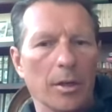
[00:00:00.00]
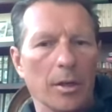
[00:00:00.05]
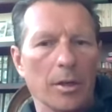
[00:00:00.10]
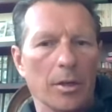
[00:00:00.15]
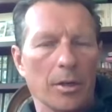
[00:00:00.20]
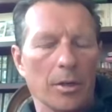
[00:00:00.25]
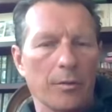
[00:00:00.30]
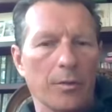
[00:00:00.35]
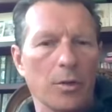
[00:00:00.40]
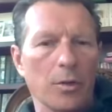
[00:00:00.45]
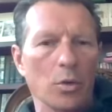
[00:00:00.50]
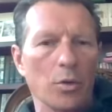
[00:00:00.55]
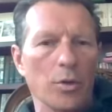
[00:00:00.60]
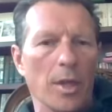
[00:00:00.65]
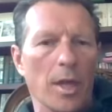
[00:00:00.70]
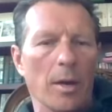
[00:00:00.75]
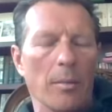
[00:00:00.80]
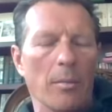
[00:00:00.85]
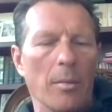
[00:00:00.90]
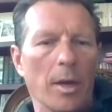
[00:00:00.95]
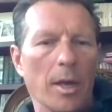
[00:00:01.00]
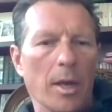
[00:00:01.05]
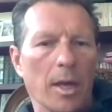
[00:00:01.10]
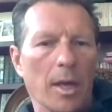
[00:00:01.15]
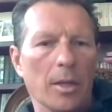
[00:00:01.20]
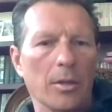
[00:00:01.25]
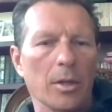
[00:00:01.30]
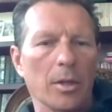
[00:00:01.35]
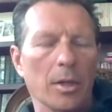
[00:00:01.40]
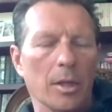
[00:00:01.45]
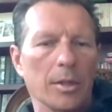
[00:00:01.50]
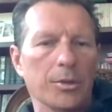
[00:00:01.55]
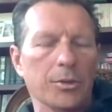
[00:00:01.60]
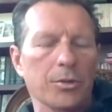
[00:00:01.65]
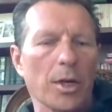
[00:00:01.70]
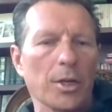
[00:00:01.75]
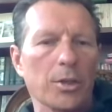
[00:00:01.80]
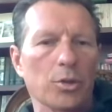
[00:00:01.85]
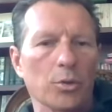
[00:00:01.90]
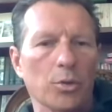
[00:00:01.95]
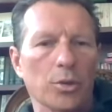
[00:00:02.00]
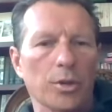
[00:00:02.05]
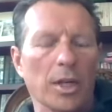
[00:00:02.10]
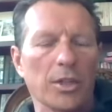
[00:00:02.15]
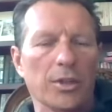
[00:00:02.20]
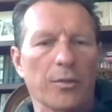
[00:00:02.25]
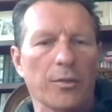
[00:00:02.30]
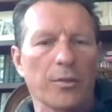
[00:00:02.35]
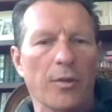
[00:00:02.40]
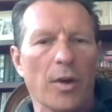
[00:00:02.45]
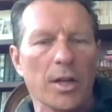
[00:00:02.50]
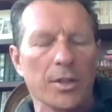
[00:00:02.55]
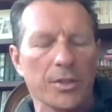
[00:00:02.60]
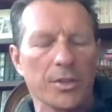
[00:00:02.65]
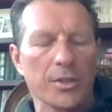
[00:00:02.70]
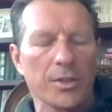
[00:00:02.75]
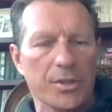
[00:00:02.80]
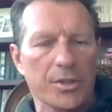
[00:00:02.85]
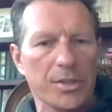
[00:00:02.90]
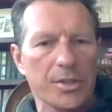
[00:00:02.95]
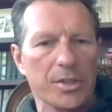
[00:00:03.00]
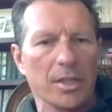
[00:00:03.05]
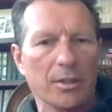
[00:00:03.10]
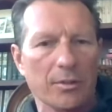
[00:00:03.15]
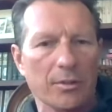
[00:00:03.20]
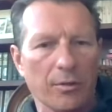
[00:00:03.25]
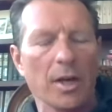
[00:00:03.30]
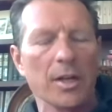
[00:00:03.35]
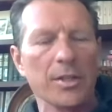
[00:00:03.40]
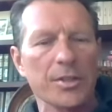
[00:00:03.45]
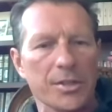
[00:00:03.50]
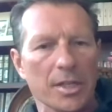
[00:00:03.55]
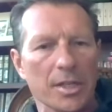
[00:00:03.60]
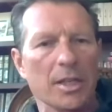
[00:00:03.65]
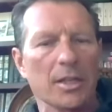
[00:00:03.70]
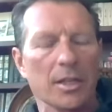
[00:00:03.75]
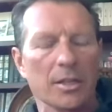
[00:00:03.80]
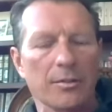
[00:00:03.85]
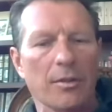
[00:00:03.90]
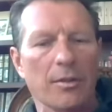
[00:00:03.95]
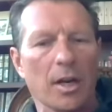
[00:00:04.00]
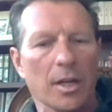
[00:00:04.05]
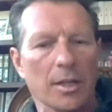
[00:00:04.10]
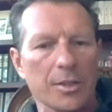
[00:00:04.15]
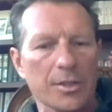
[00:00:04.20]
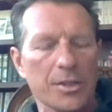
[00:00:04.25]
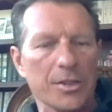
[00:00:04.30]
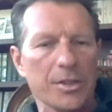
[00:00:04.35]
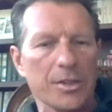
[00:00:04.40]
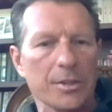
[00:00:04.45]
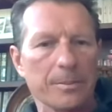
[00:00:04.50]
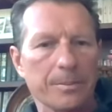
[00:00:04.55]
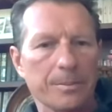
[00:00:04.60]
uh review them and uh, try to advance, advance, and advance.